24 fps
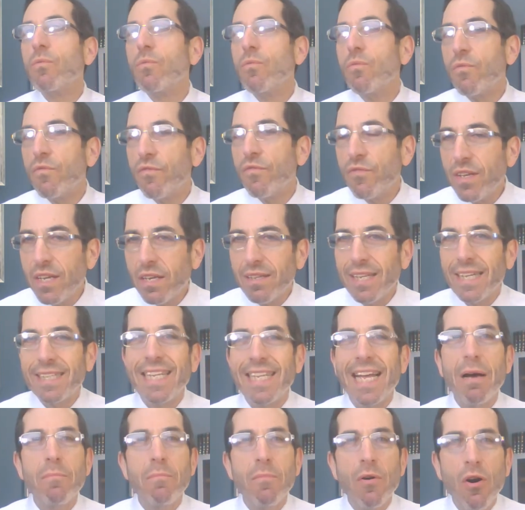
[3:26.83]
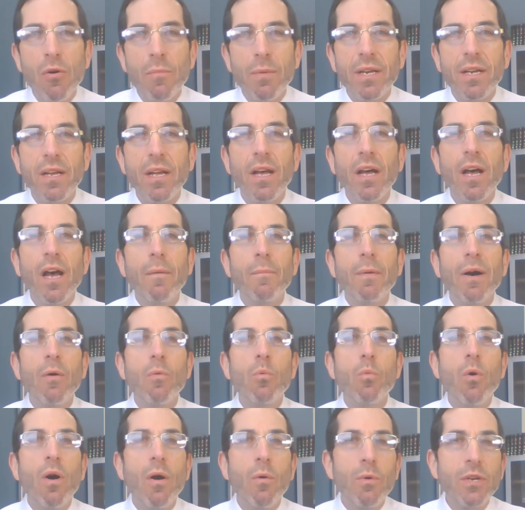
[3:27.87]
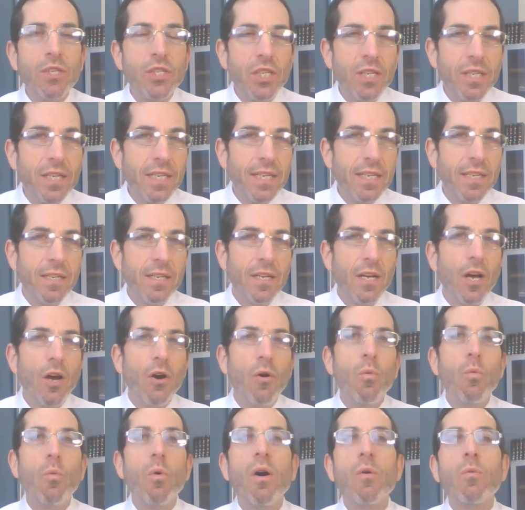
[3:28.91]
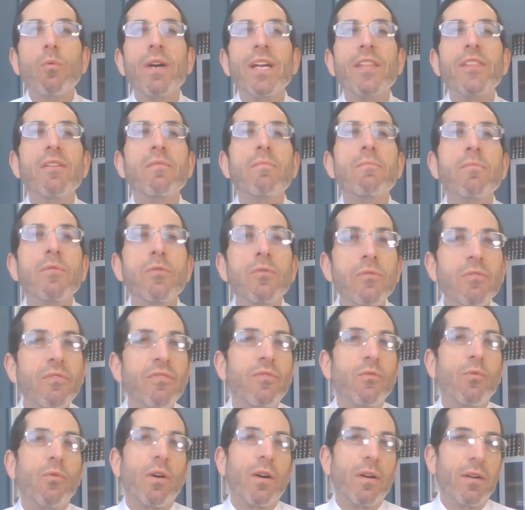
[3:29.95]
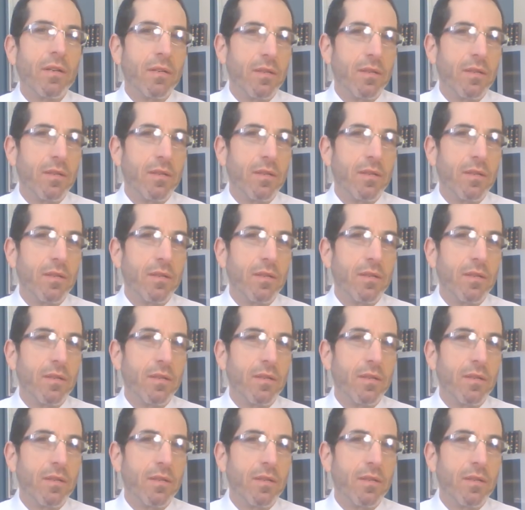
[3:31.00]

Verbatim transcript: feel at that moment about what we should eat, what we're in the mood for.